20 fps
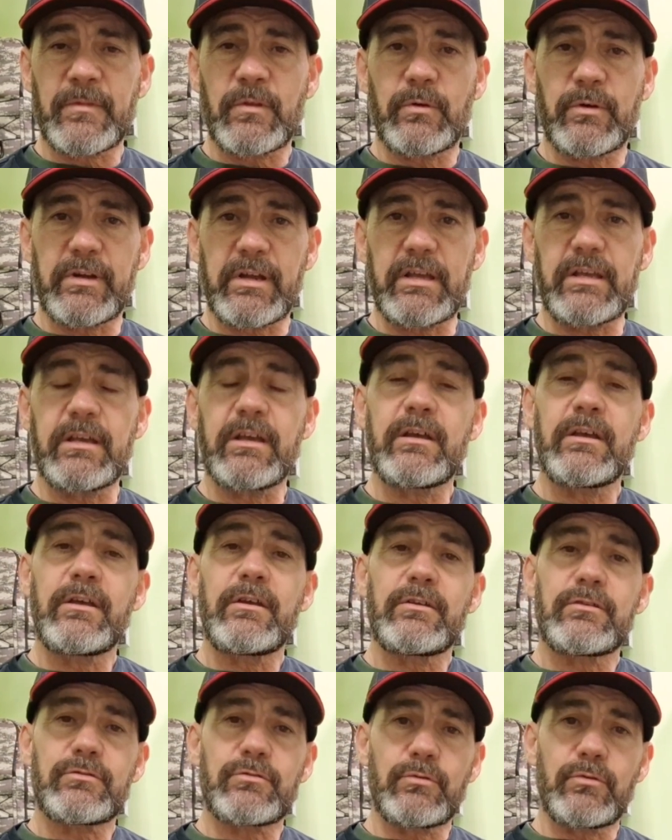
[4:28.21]
Alright,
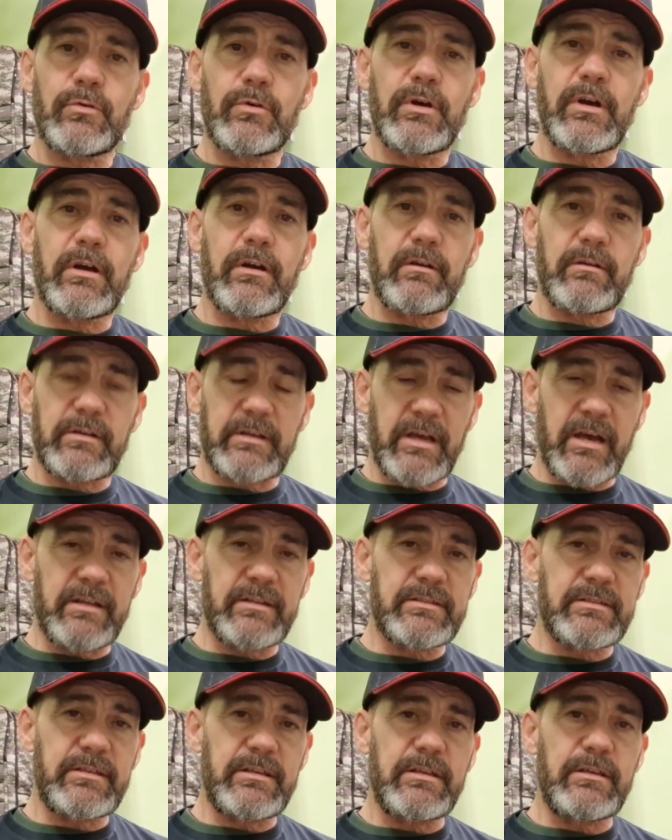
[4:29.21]
so
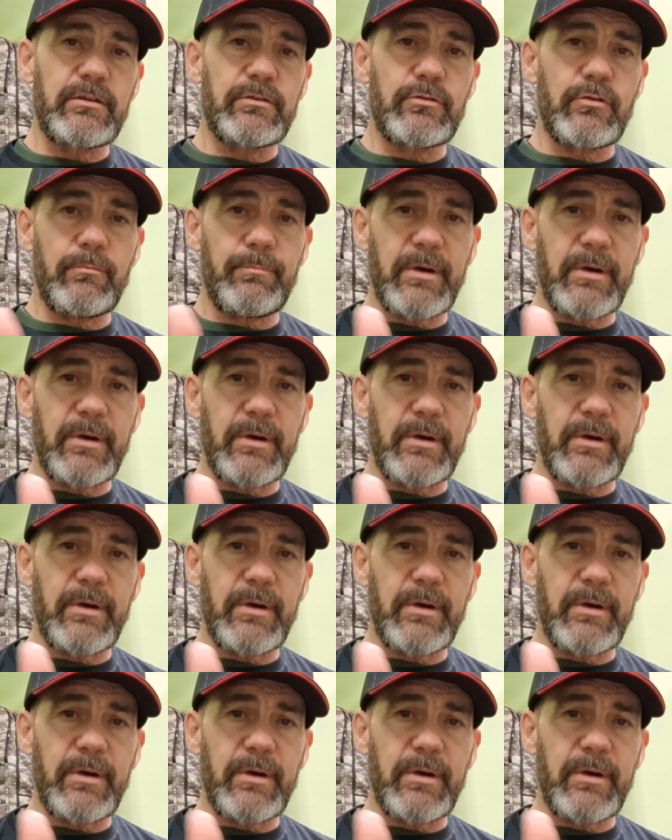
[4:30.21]
guarantee you